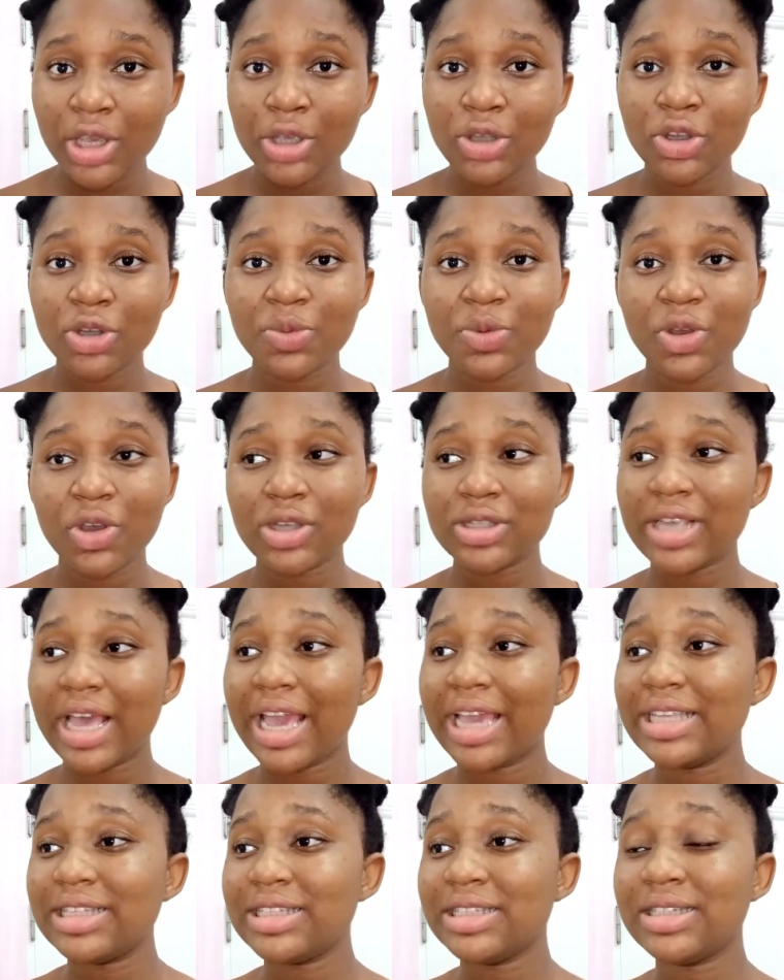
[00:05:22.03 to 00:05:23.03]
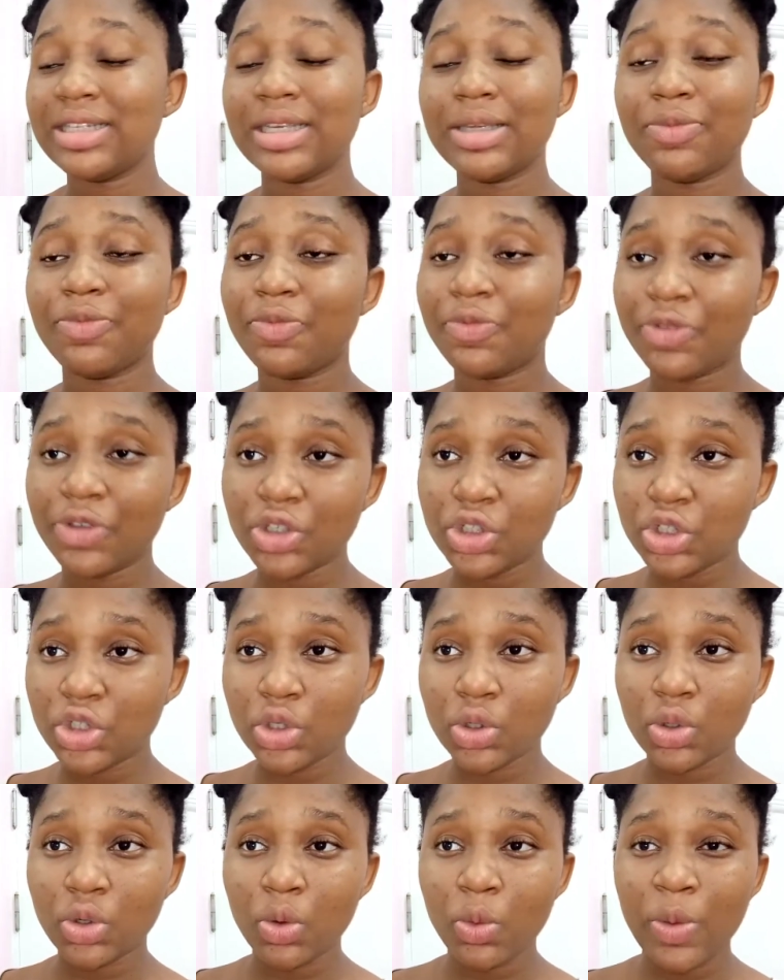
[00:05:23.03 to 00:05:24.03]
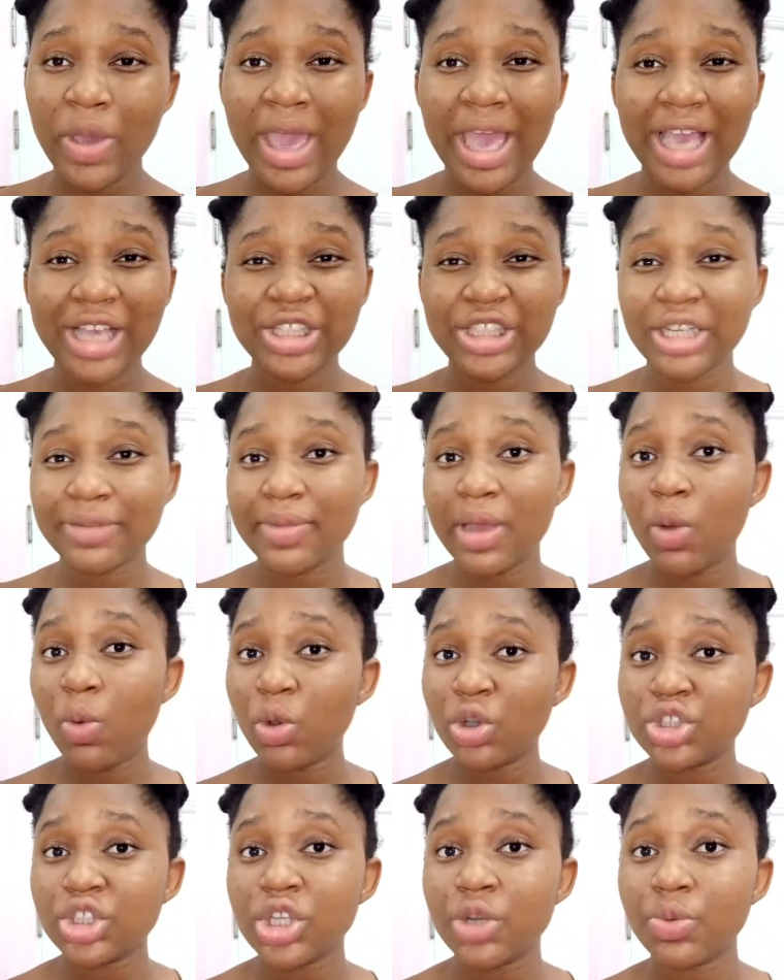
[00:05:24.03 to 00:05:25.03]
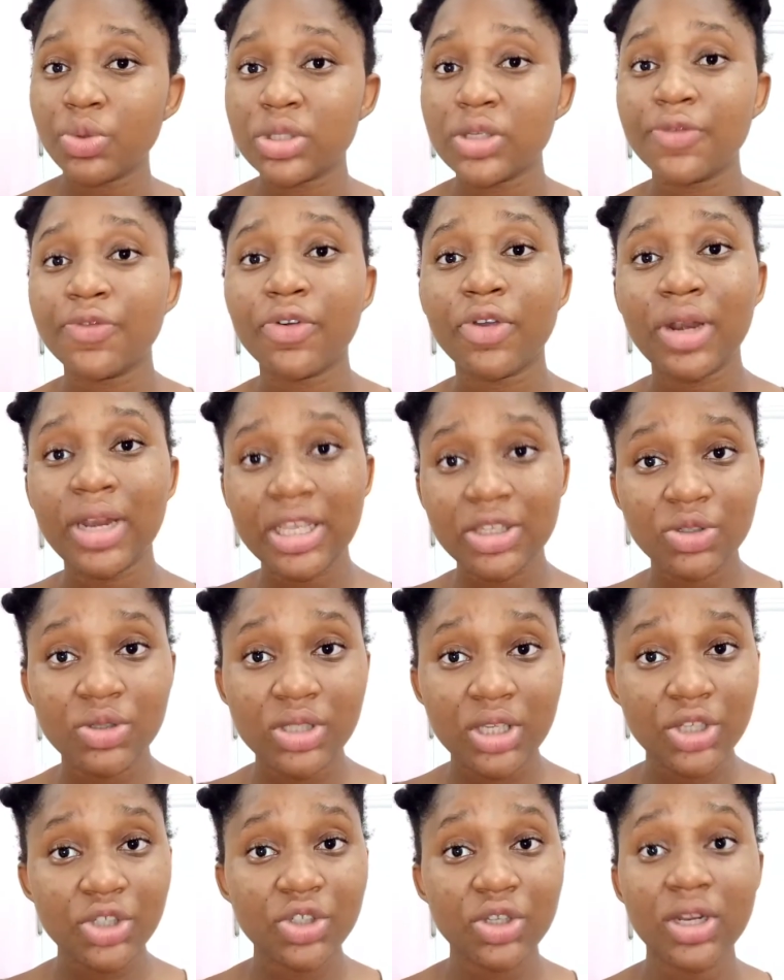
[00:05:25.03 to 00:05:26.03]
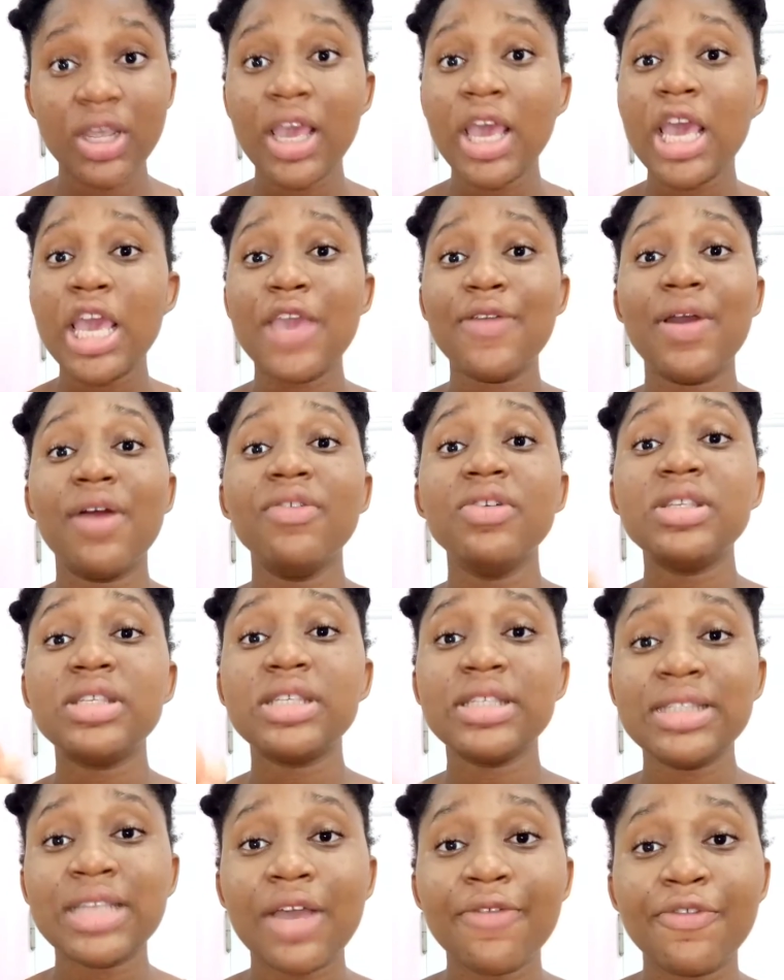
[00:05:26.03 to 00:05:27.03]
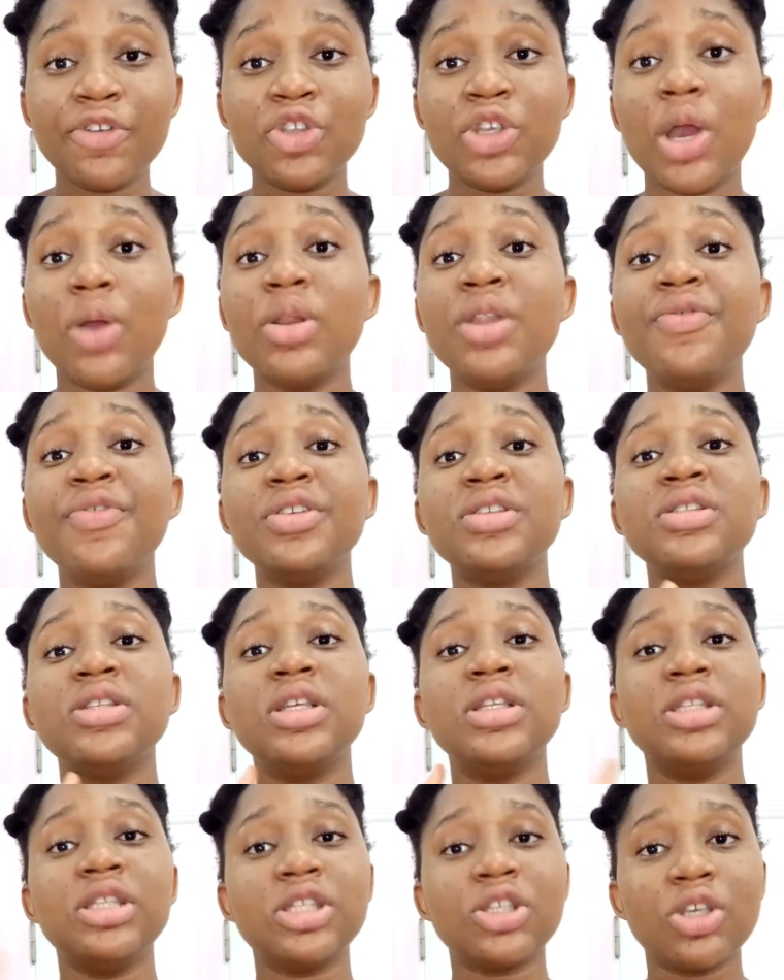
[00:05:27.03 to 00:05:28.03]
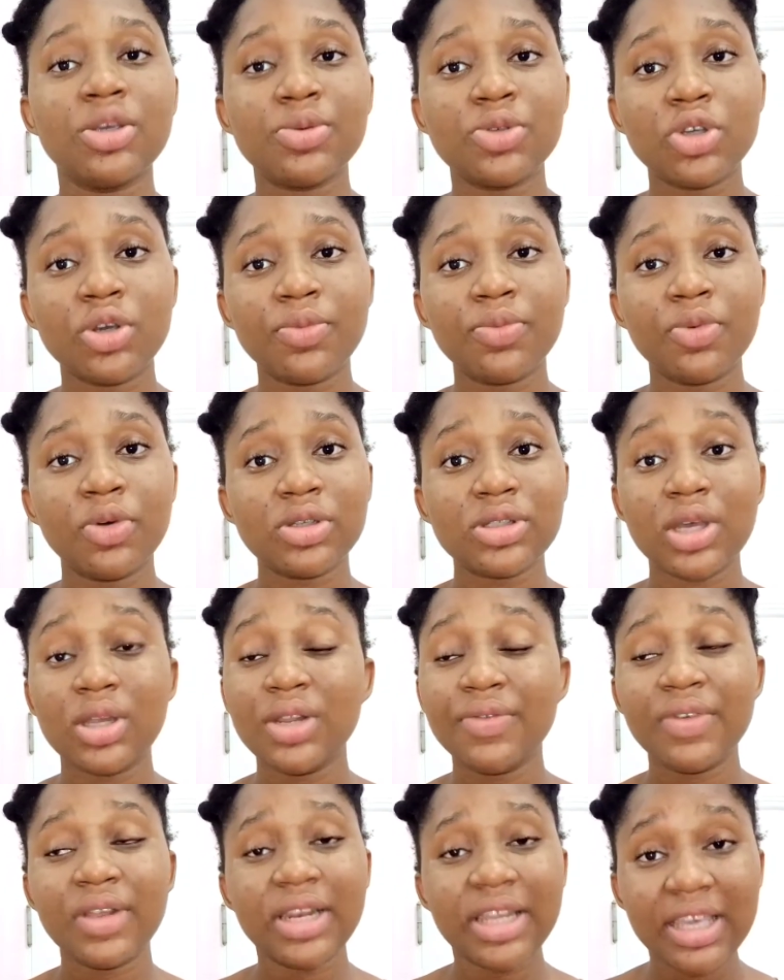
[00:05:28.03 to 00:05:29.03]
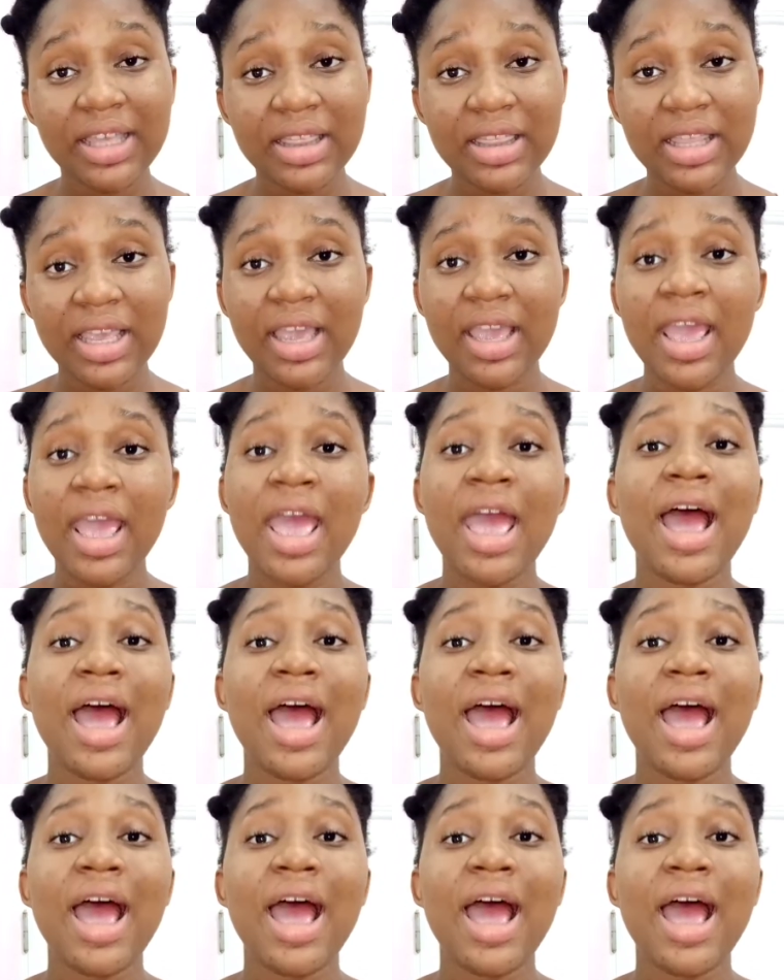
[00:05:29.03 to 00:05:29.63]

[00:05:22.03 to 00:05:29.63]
It was because I did a video where I shared my wash day routine for length retention. If you haven't seen that video, I'll leave it in the description box. I'll leave a link there.